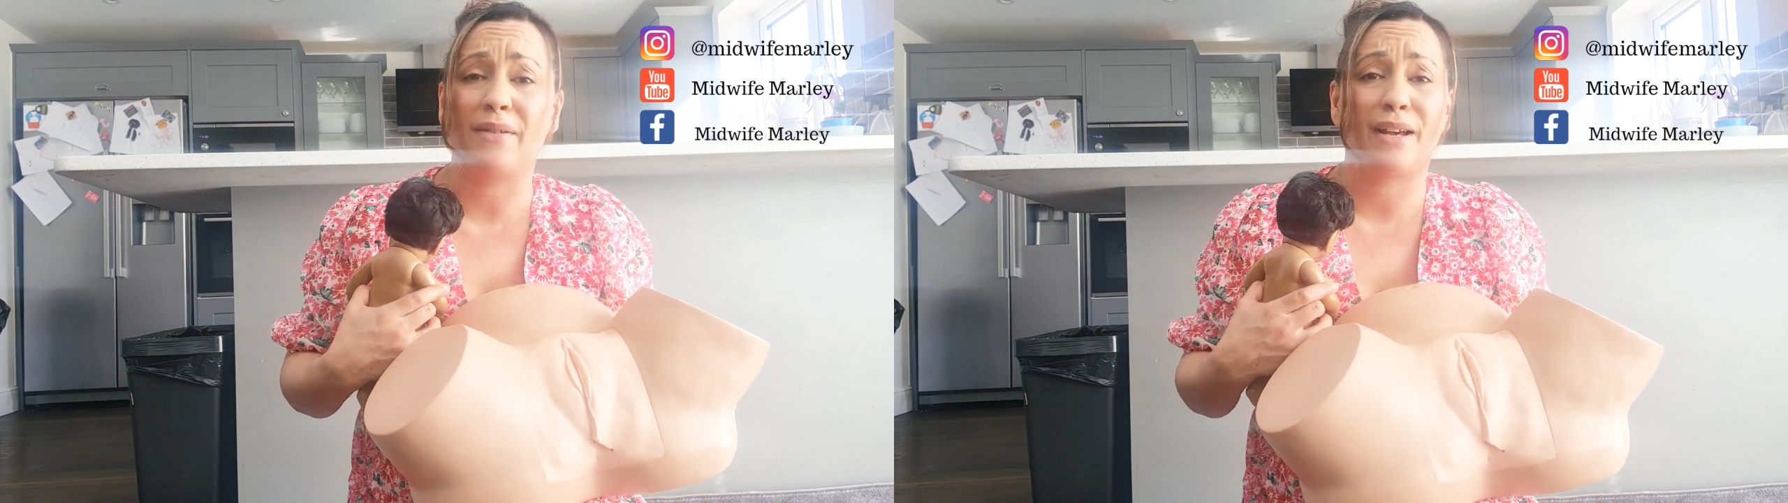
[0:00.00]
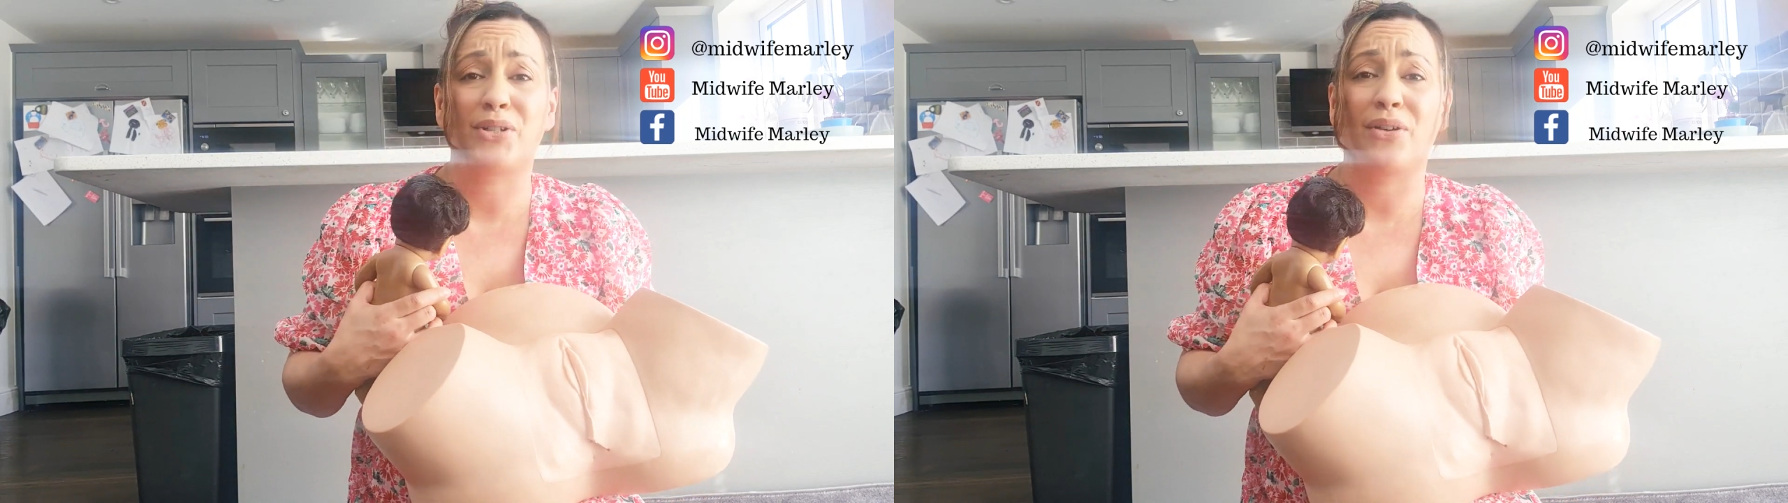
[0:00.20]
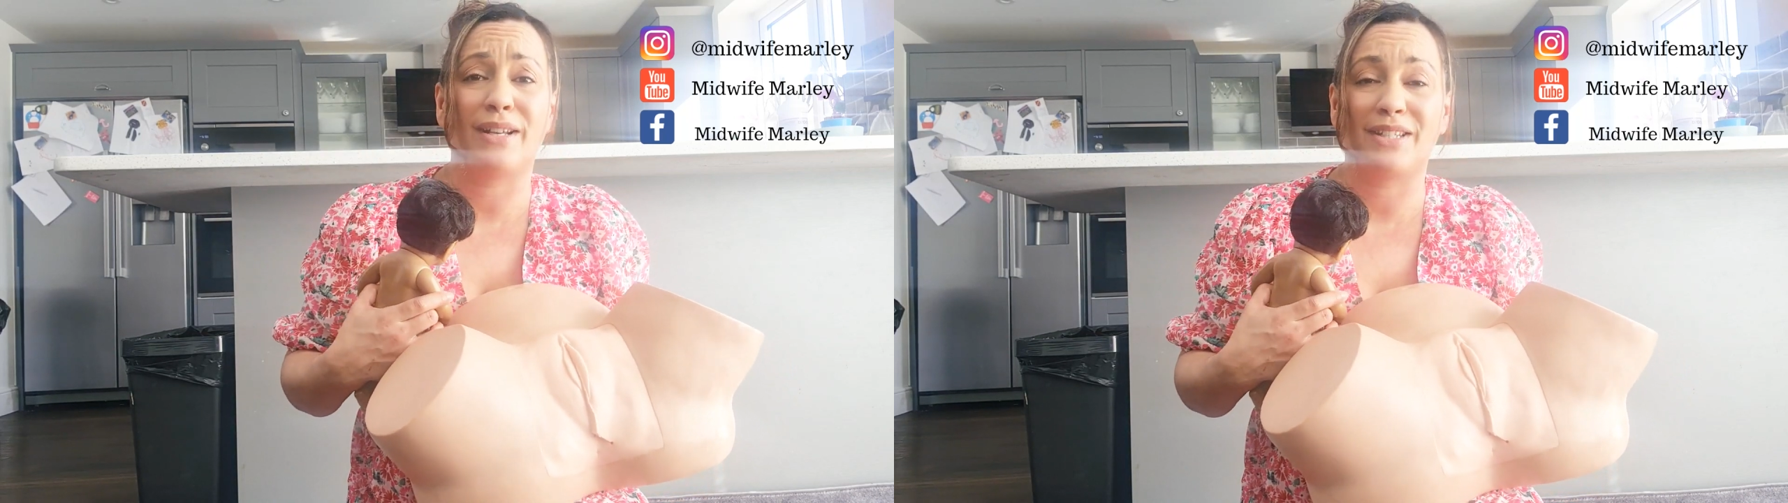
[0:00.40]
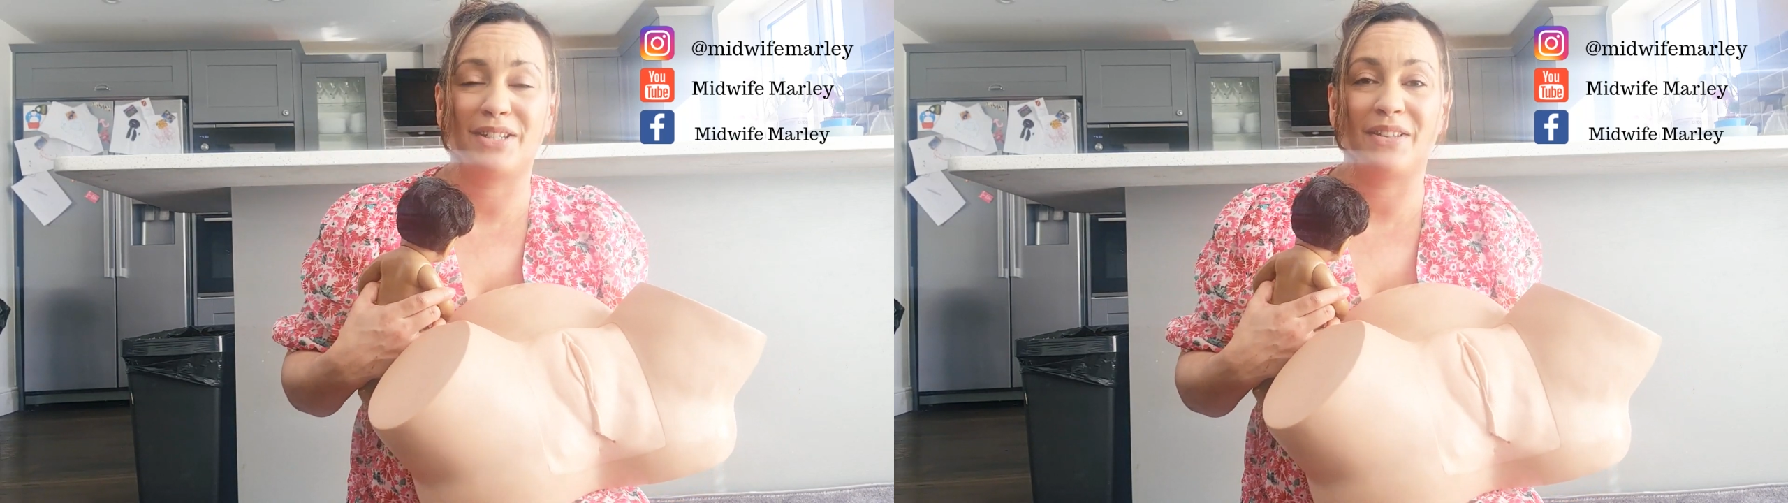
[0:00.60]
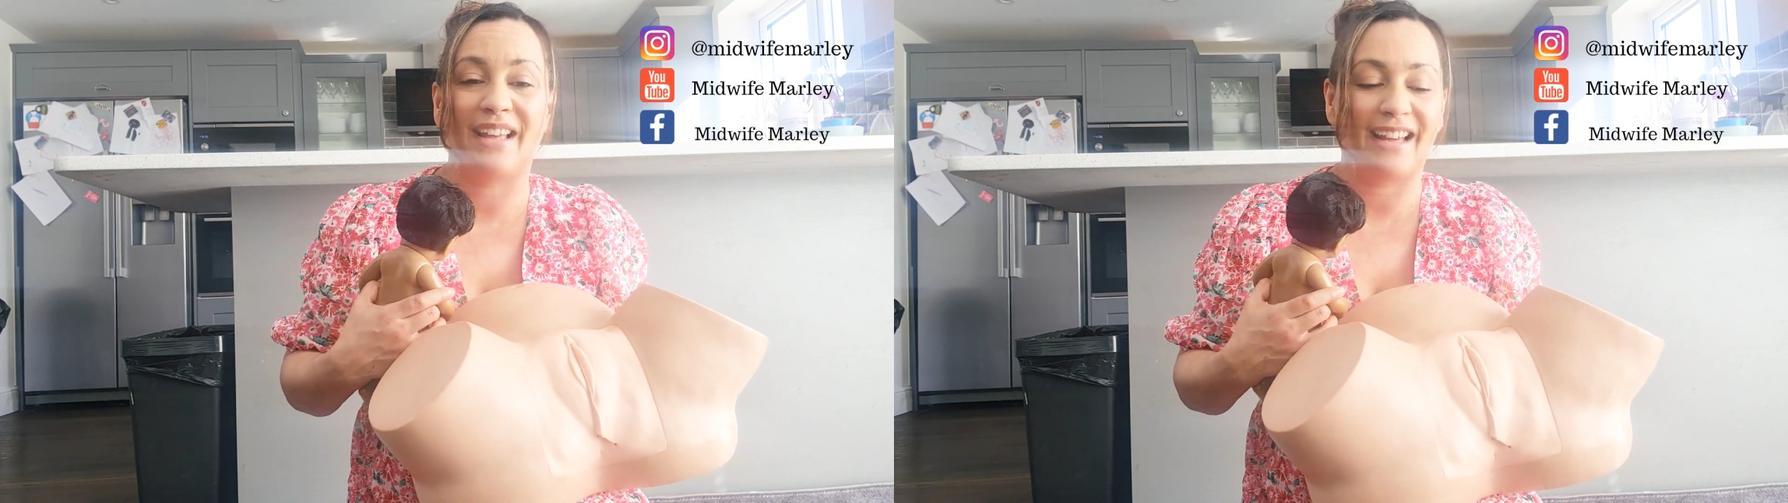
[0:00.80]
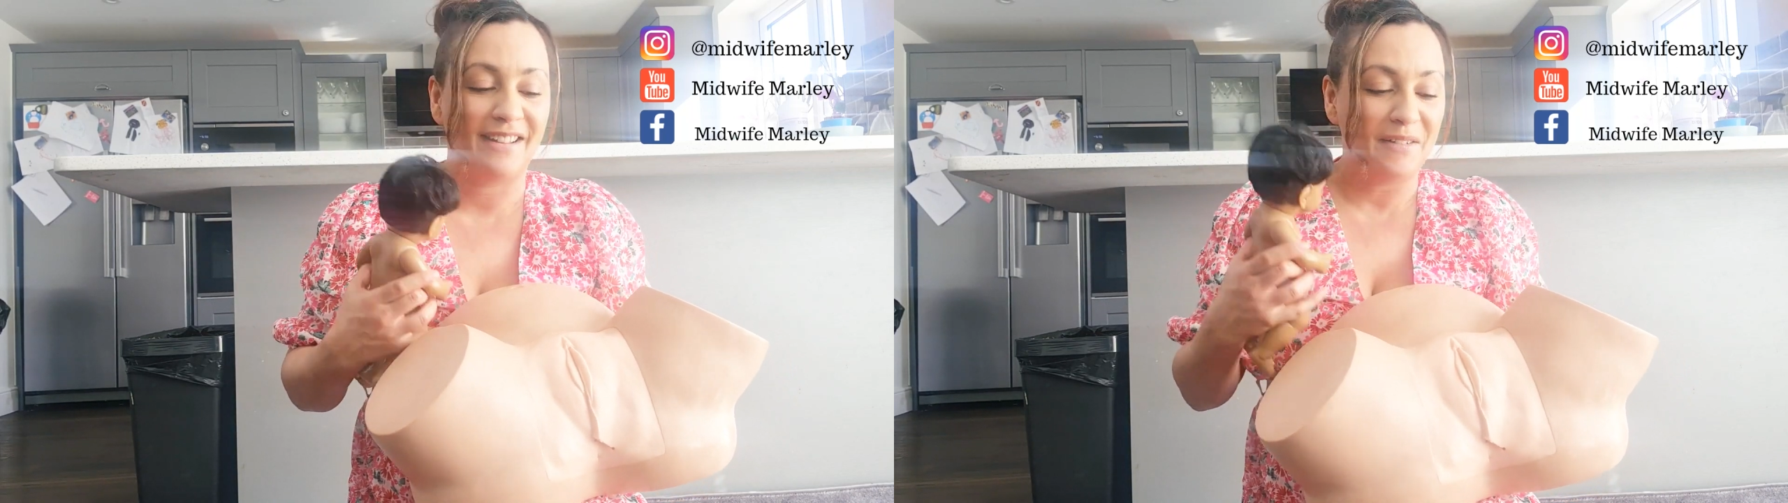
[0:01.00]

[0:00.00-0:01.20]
now trying to do that.